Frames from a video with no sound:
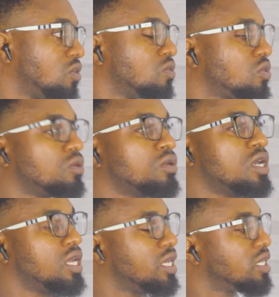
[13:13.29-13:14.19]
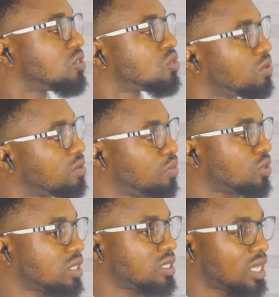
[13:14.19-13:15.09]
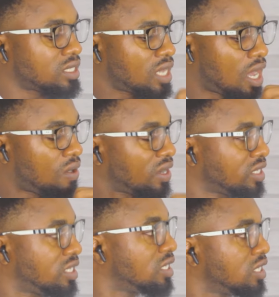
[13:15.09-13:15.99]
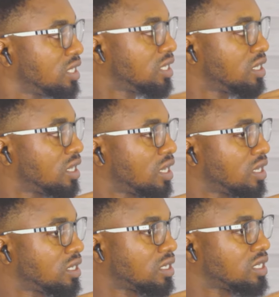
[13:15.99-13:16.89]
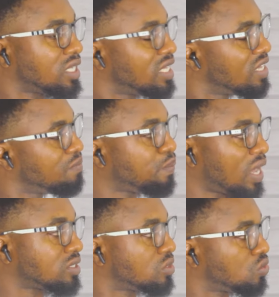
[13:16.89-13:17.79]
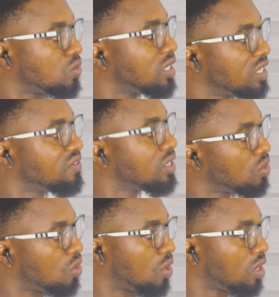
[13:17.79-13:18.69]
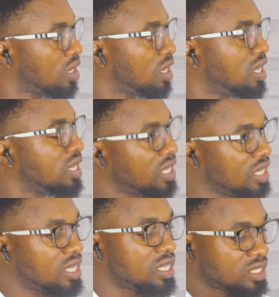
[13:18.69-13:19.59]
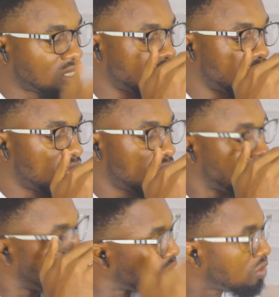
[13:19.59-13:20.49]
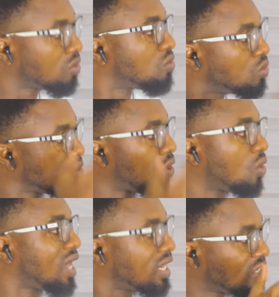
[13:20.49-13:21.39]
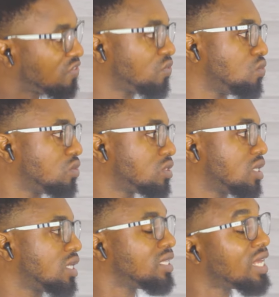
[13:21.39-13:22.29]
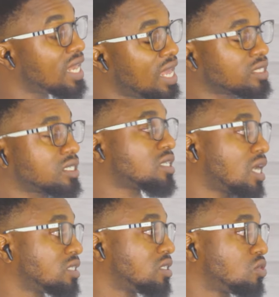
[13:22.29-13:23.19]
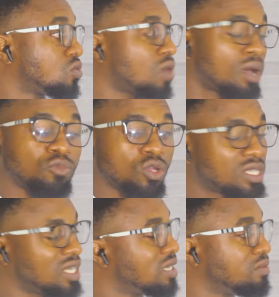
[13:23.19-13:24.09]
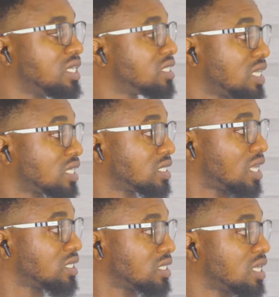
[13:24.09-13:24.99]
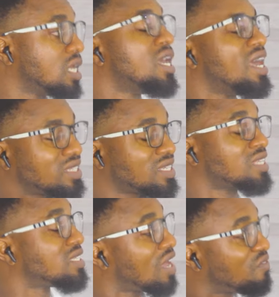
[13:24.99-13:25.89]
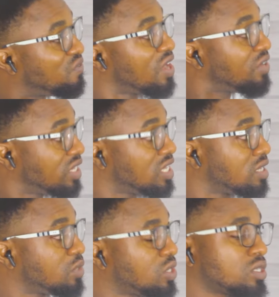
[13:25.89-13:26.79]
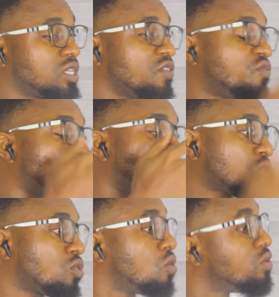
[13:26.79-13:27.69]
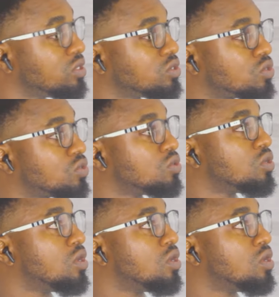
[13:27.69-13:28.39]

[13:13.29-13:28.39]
So it is so important that our the key part to living long is good organic foods. Then exercises too. I'm not eliminating exercises. Exercises are very key because if you are going to